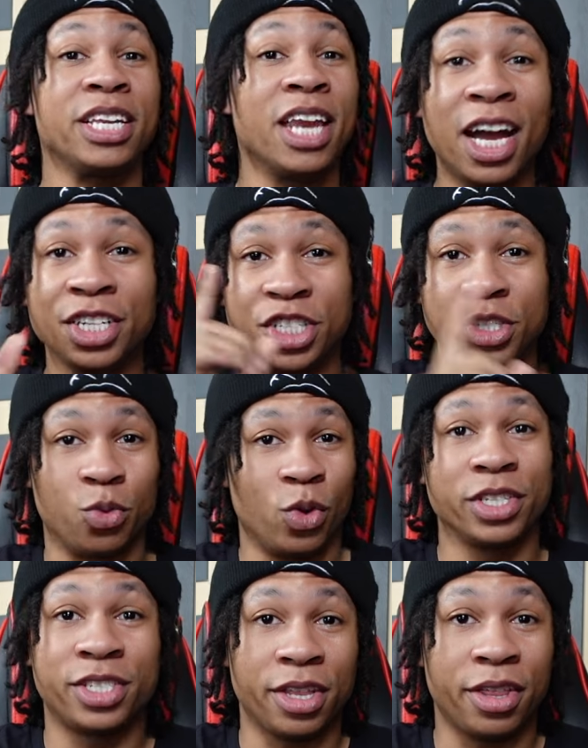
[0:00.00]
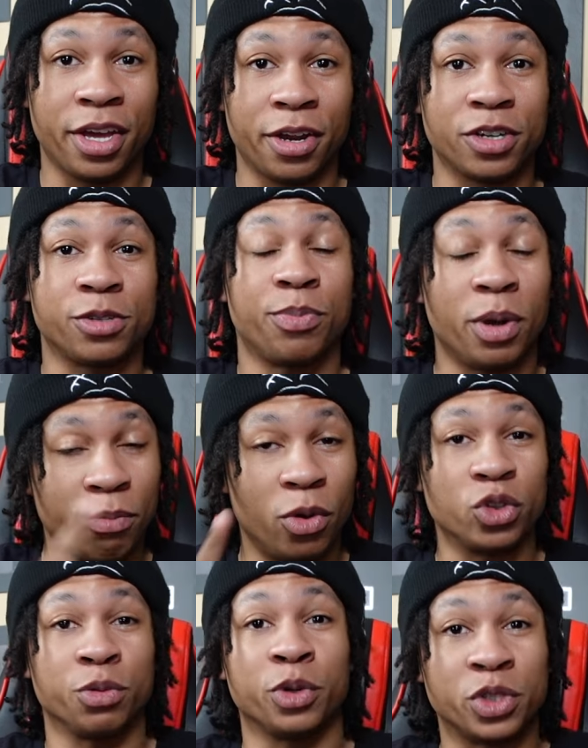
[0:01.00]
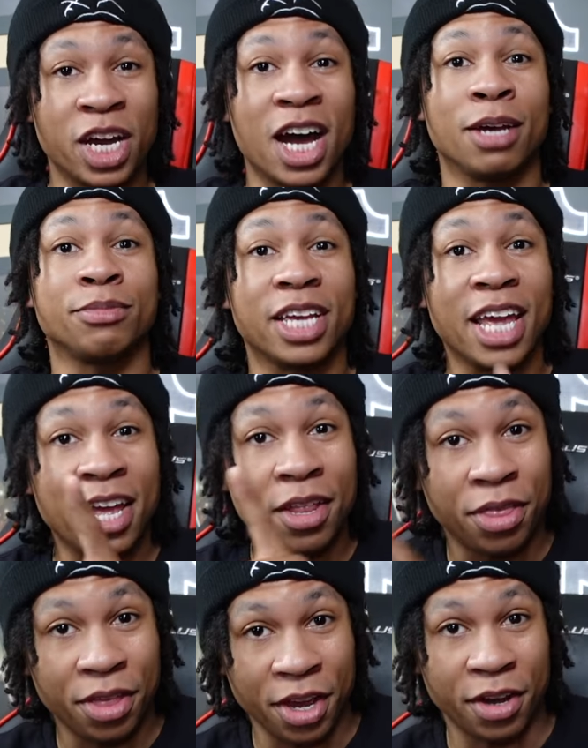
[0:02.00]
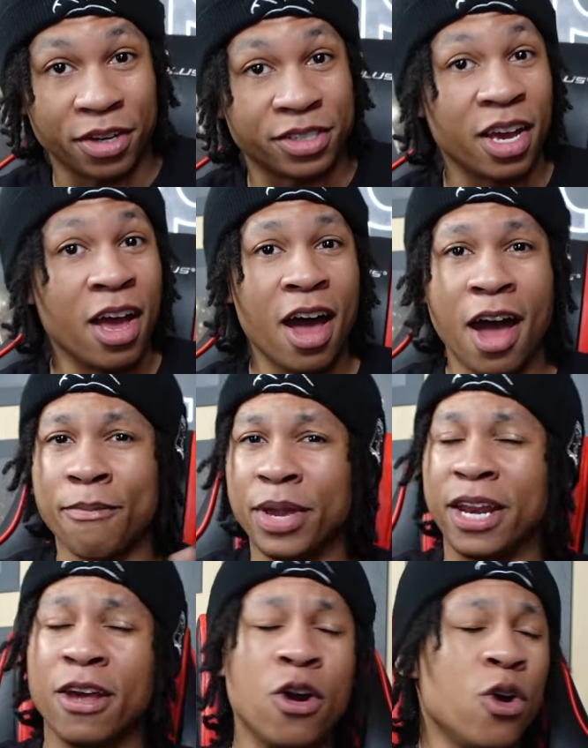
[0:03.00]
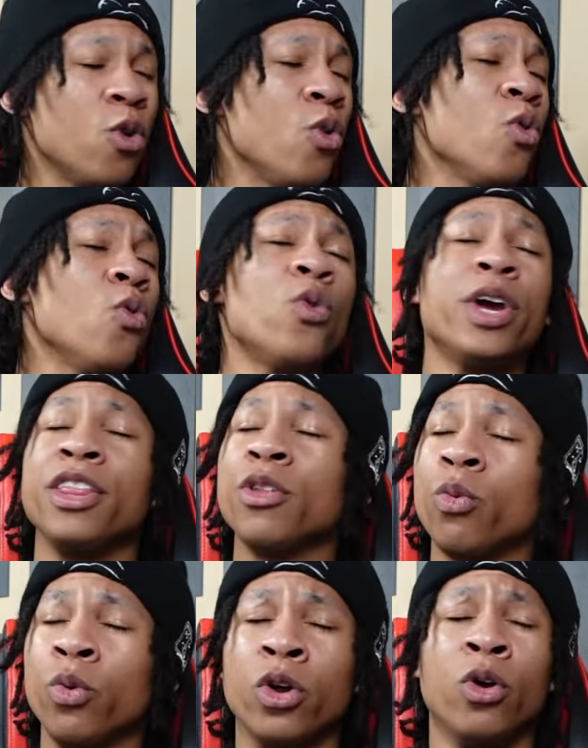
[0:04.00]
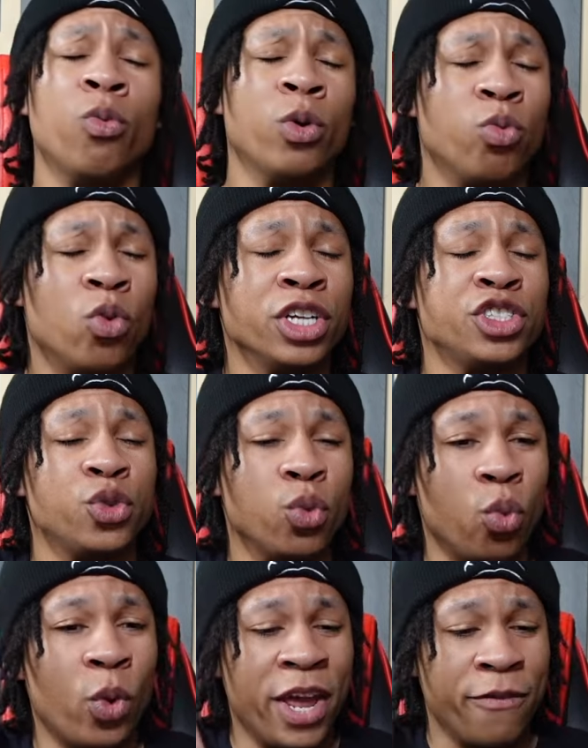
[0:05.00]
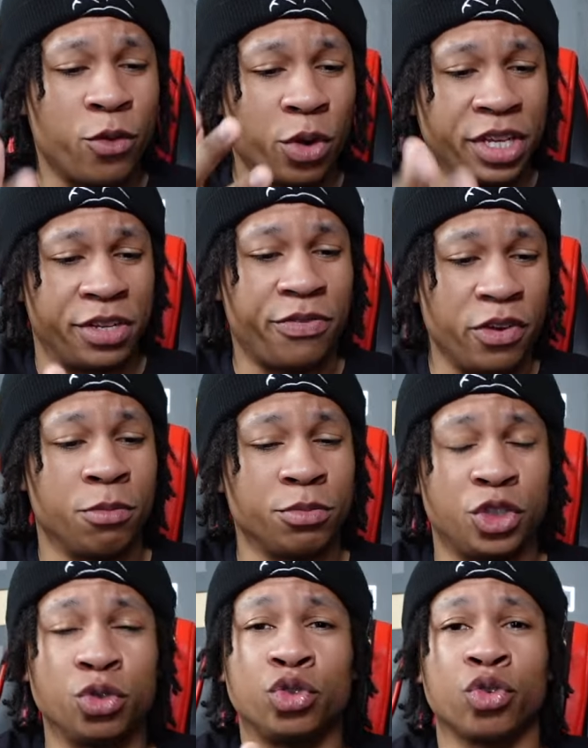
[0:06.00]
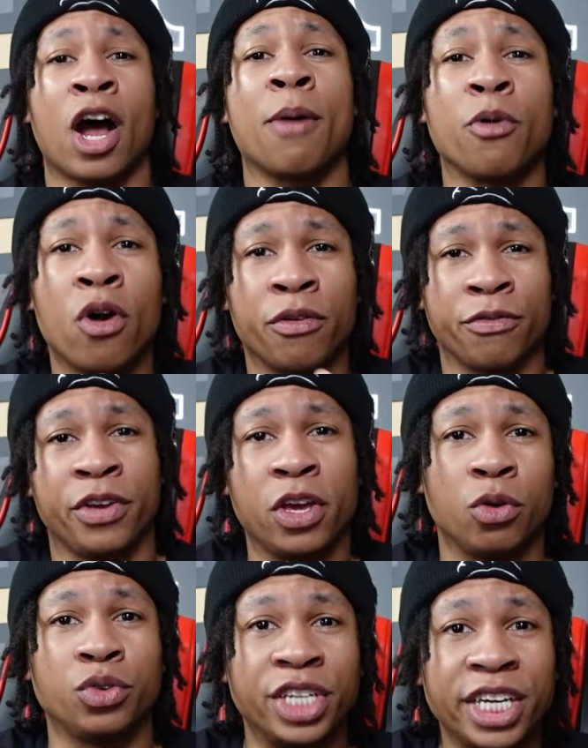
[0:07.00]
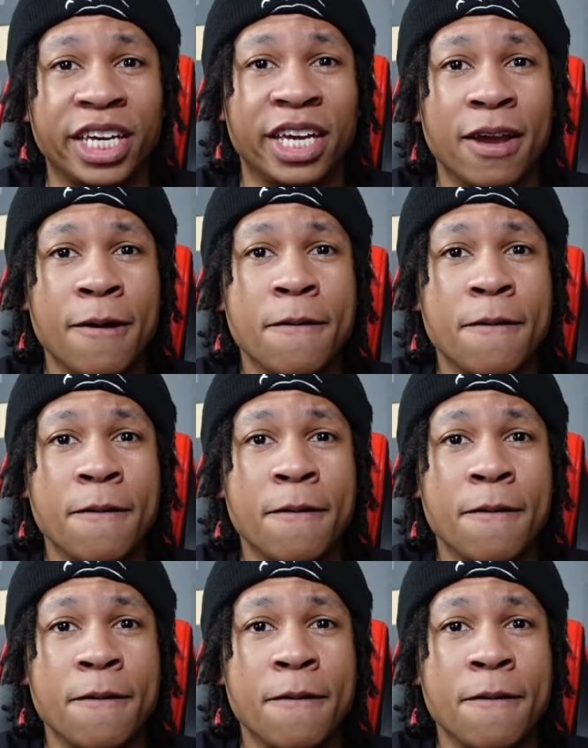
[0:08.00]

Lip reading: not just once in theaters, but multiple times in theaters. I mean, who in the world would want to wait for this film to drop on VOD